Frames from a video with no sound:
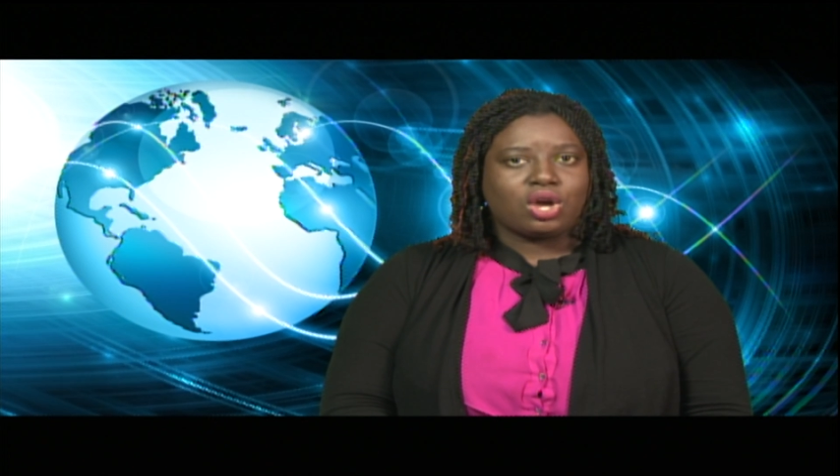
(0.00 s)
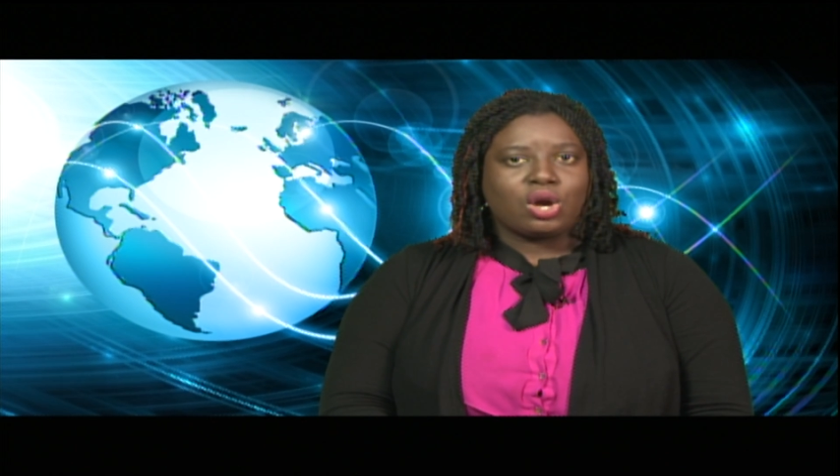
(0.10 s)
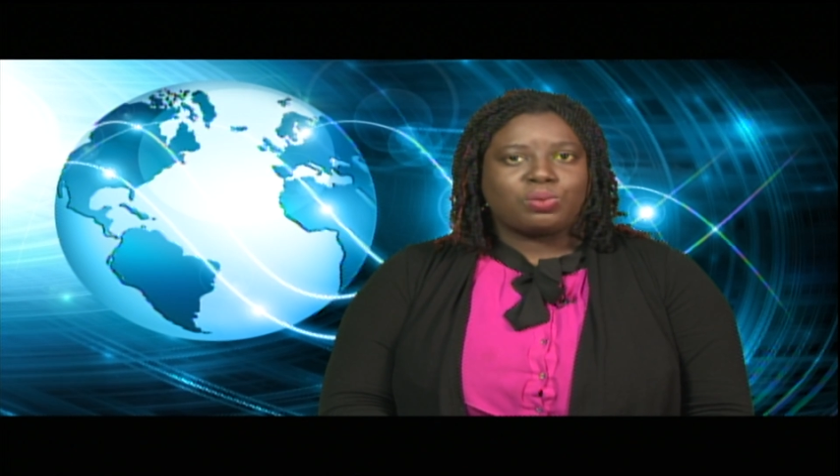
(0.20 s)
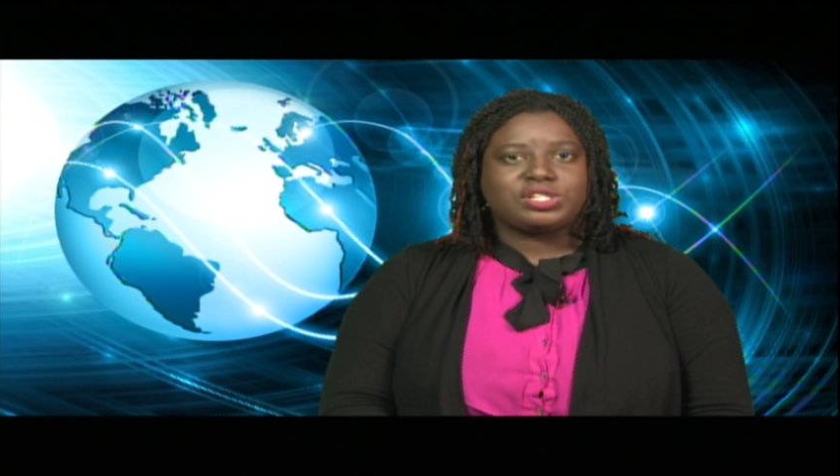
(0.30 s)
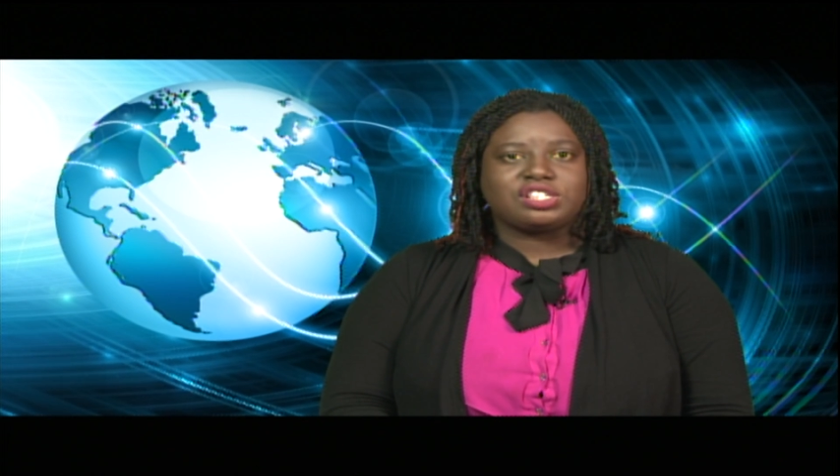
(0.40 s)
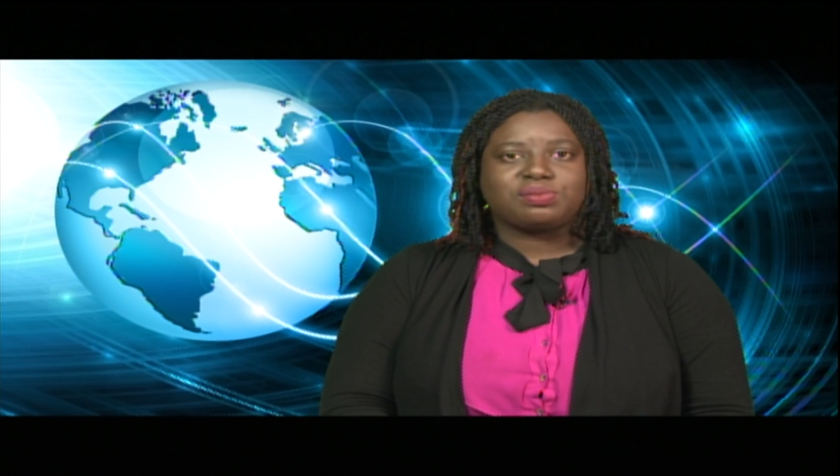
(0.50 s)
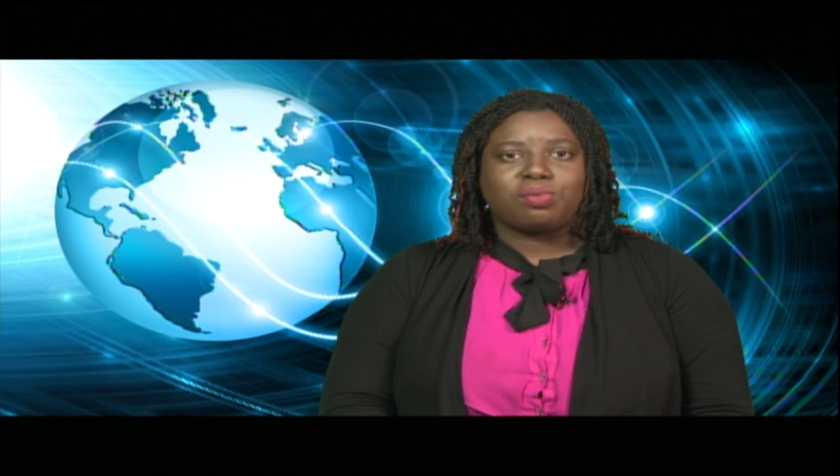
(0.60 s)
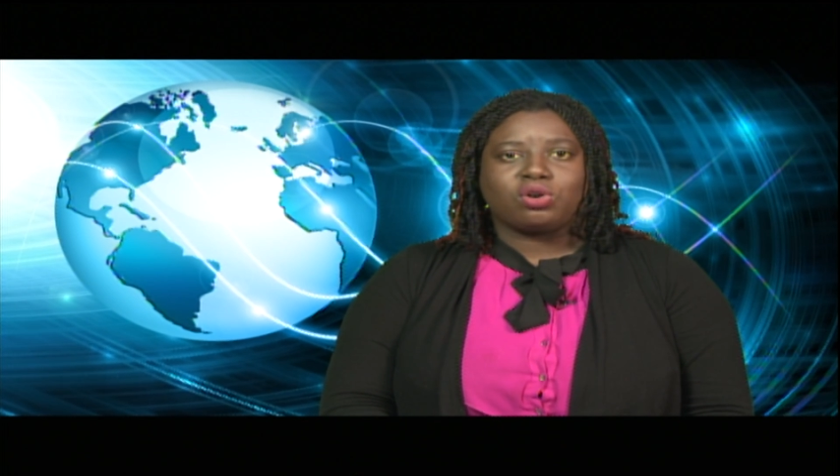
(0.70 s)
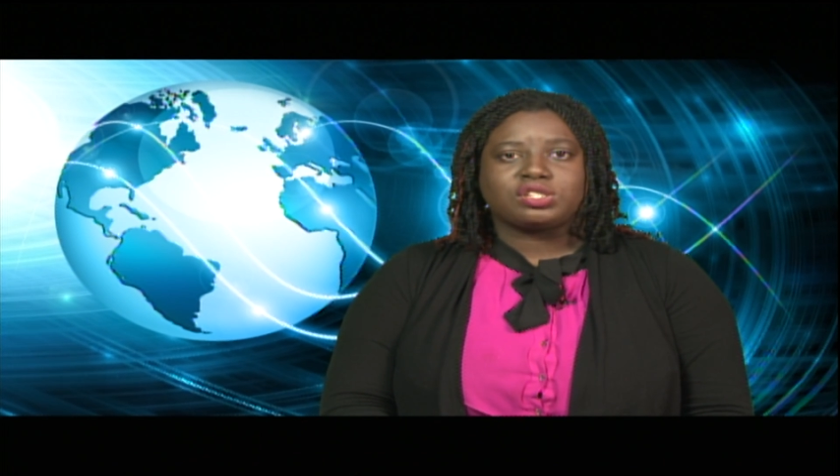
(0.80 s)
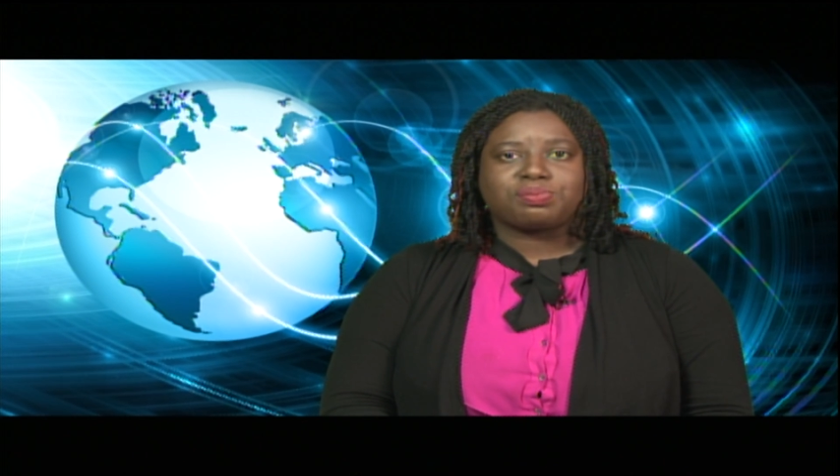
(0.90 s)
which is
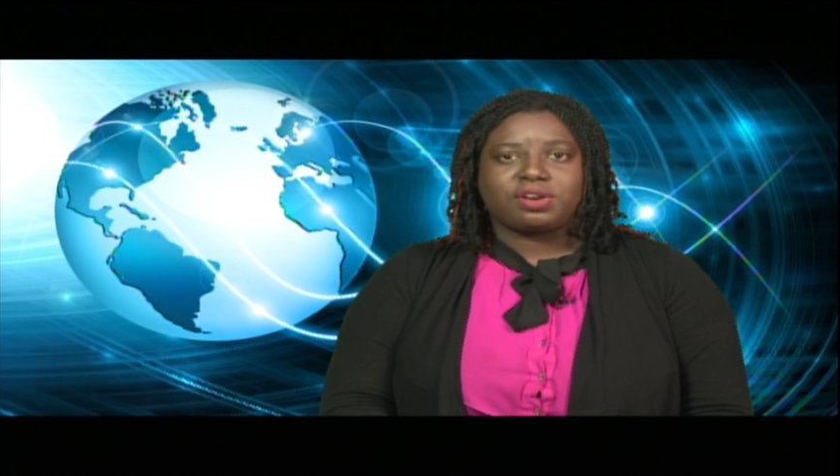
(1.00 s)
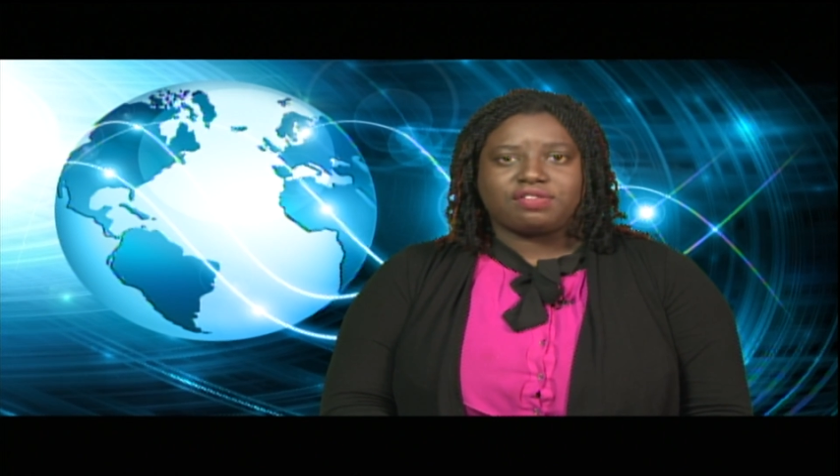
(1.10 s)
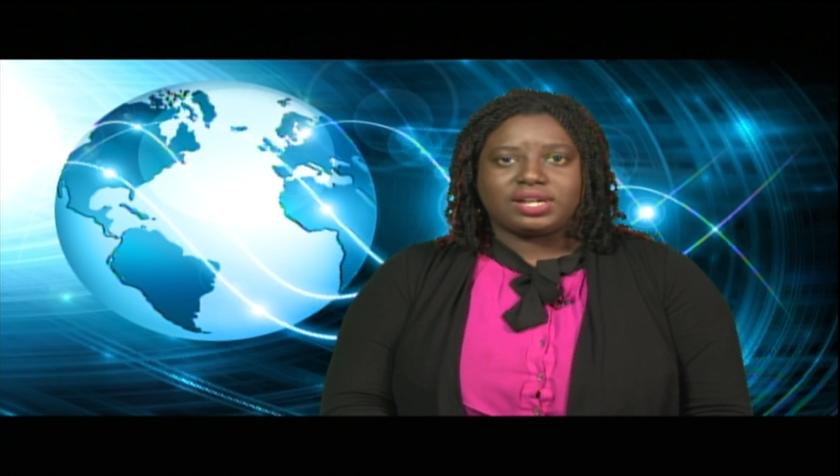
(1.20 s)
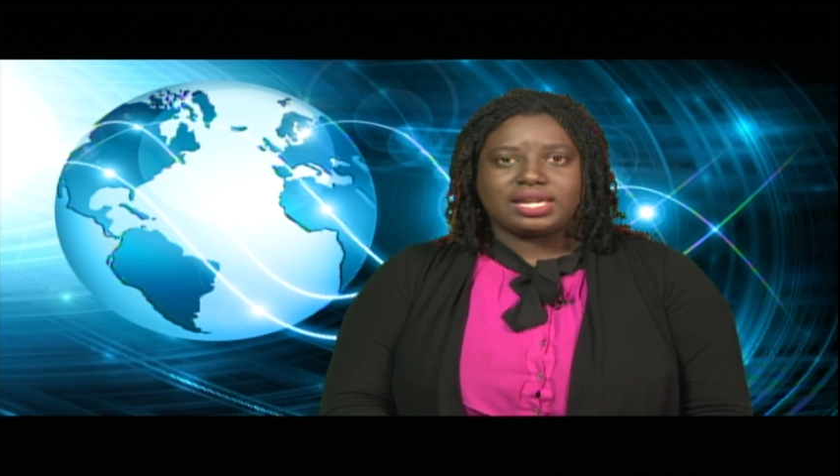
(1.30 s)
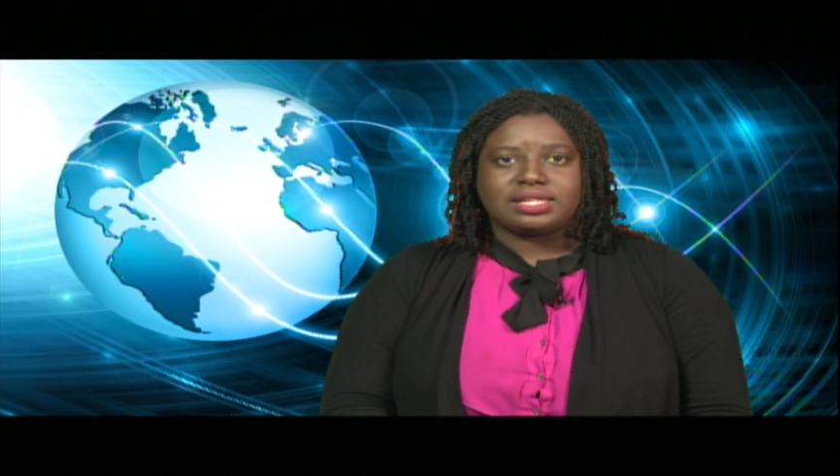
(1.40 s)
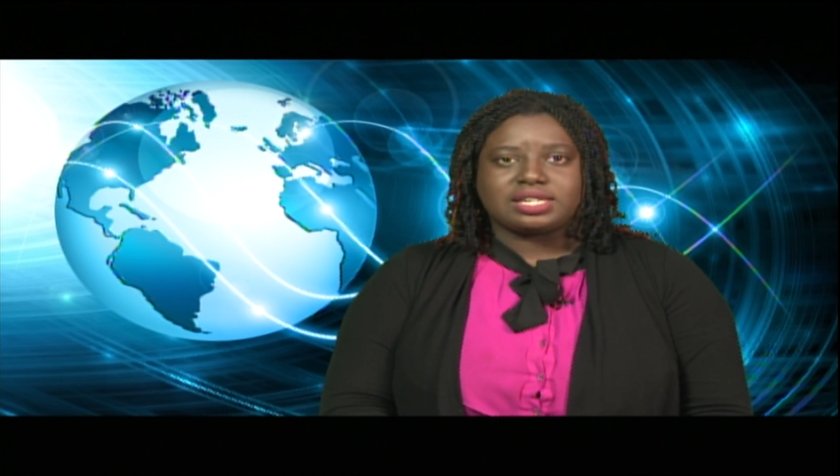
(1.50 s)
most prevalent